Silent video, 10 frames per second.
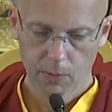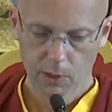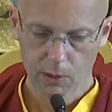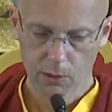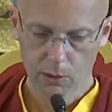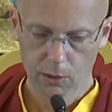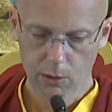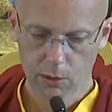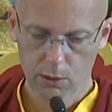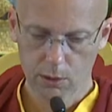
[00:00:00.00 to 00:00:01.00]

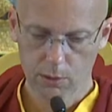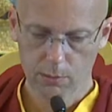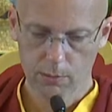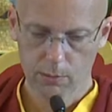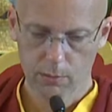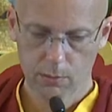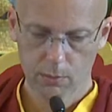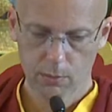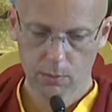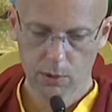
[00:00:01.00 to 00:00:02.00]
And
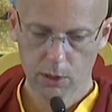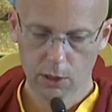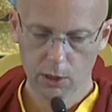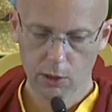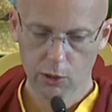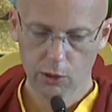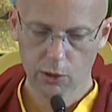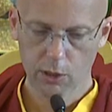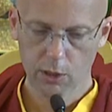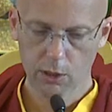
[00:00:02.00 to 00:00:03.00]

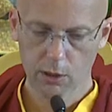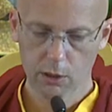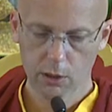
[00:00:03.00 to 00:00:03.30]
then